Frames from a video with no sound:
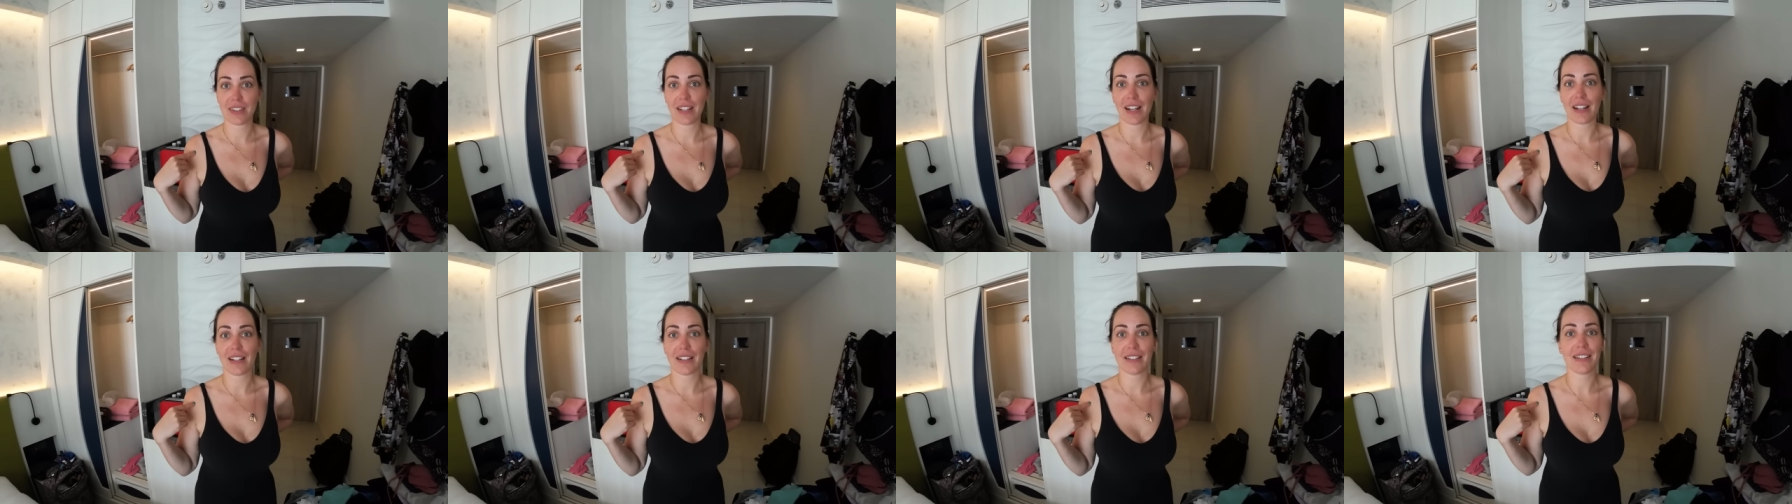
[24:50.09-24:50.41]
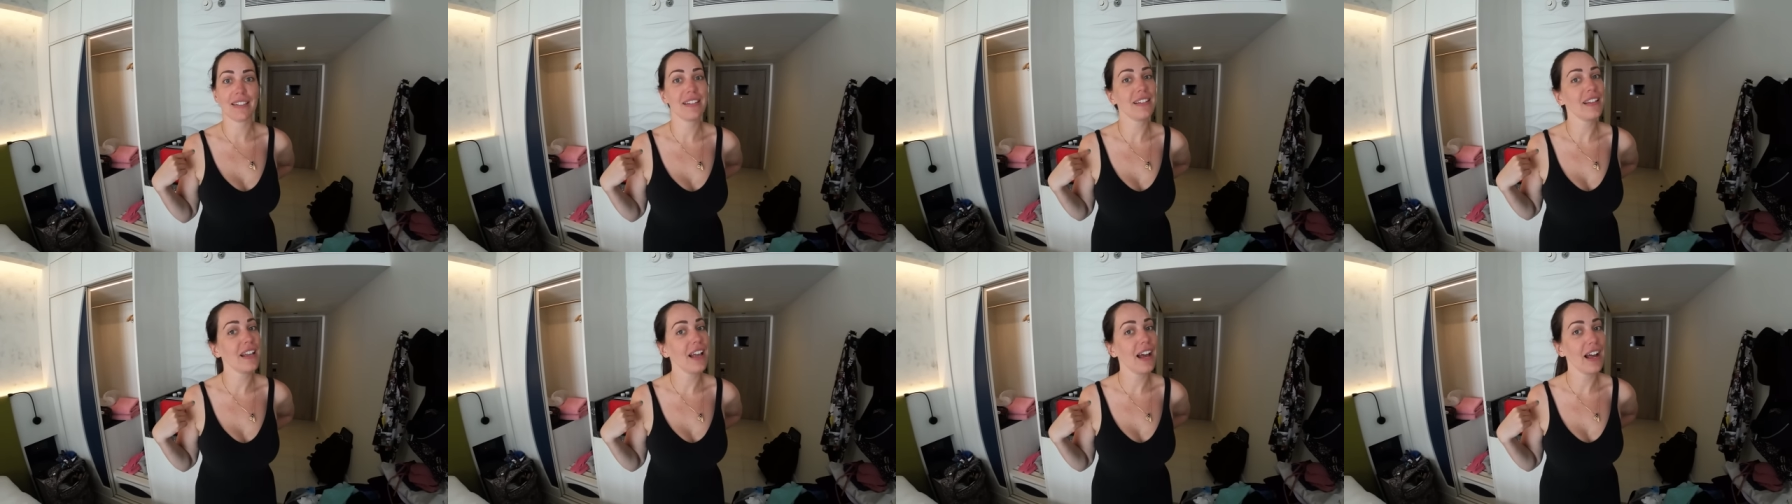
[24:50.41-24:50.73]

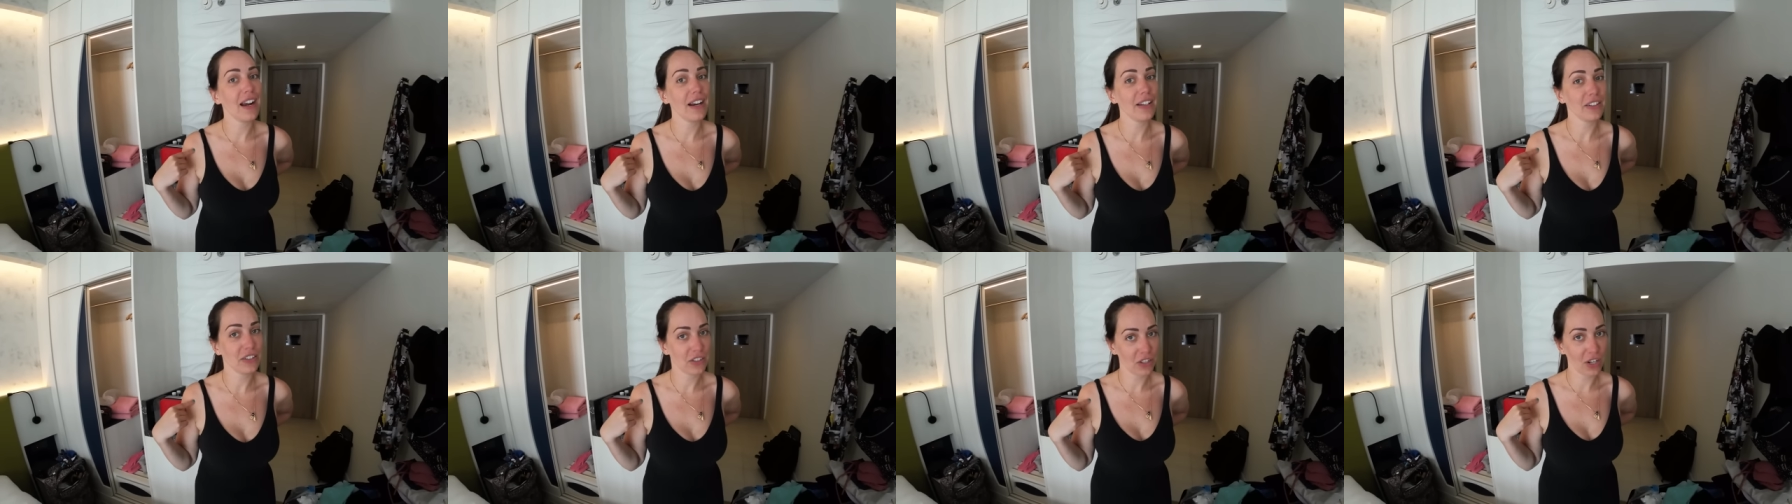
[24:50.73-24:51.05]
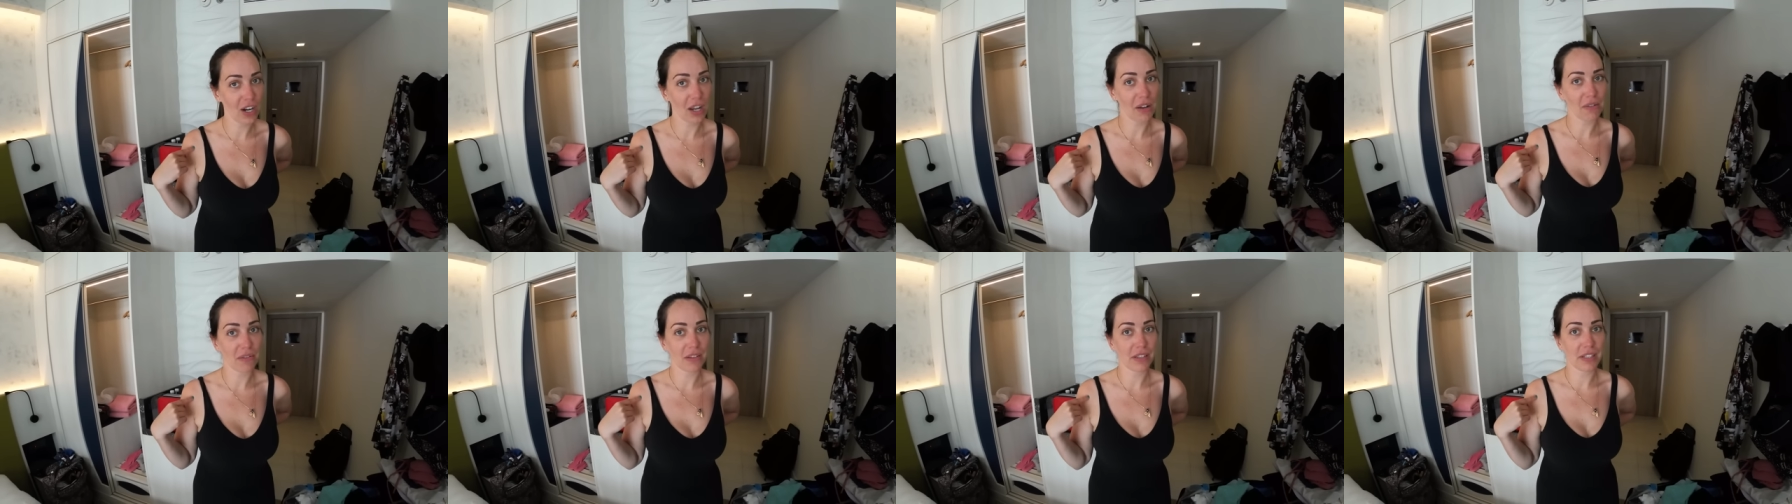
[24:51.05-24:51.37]
that's Seara
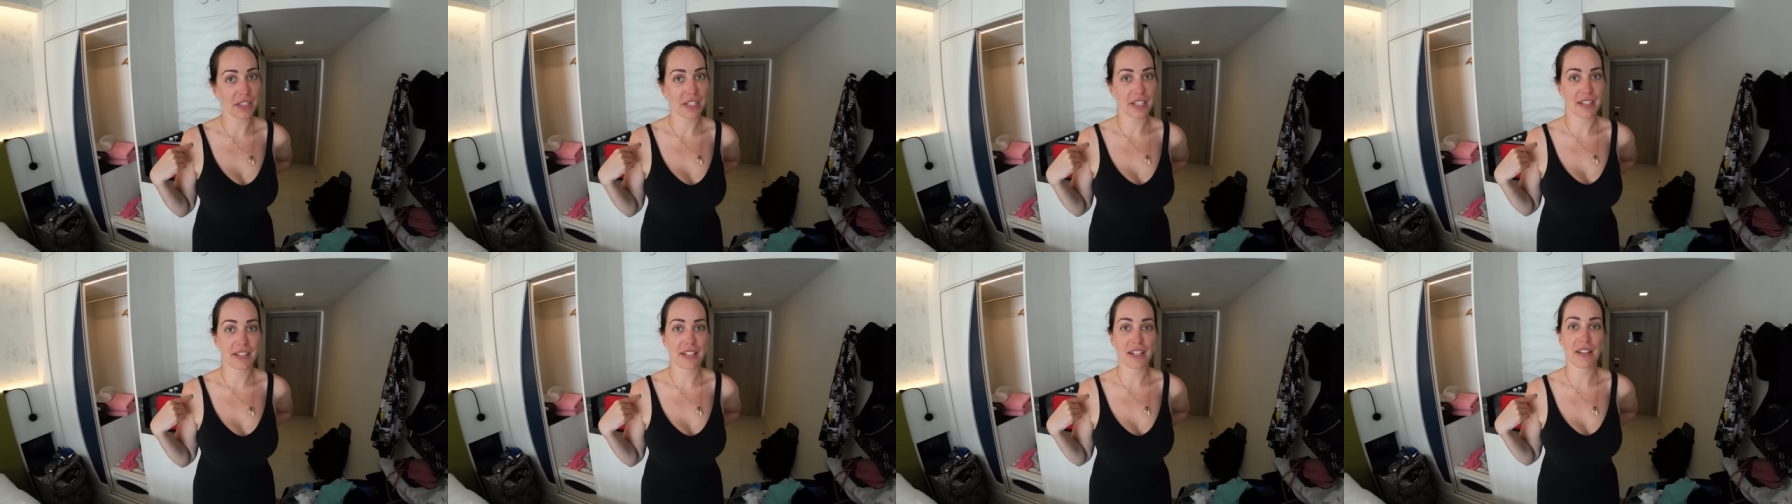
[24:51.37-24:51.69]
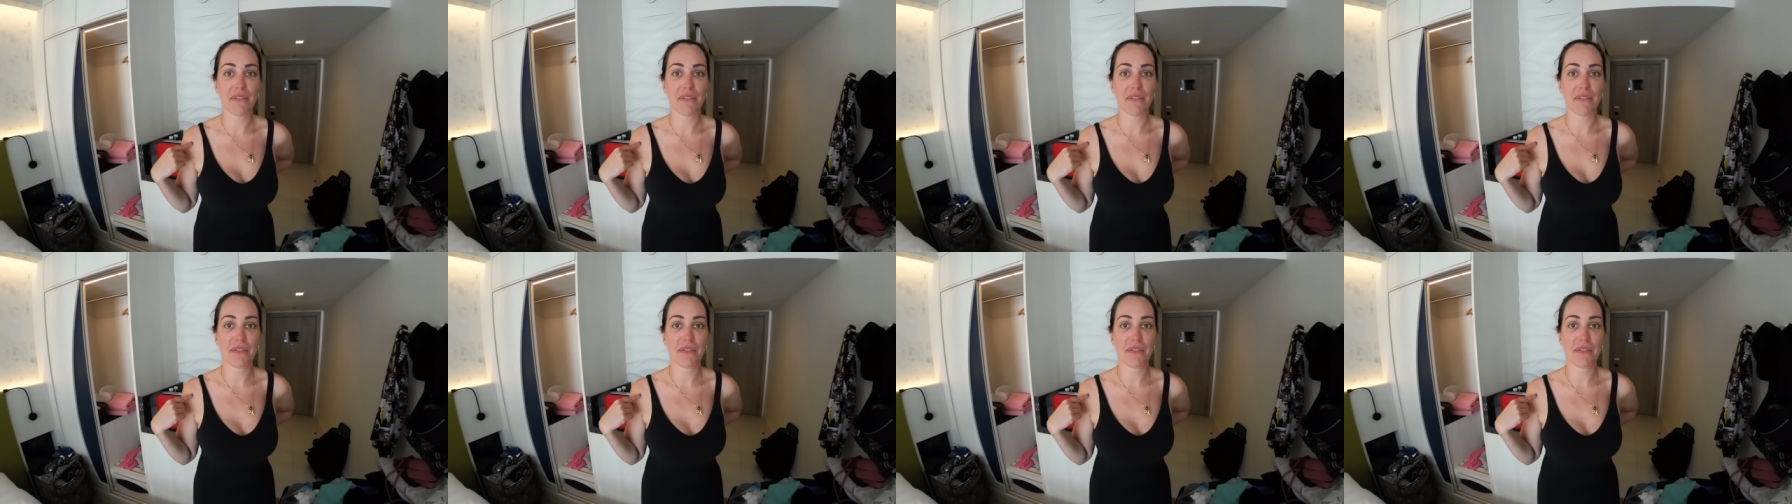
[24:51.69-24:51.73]
Travels.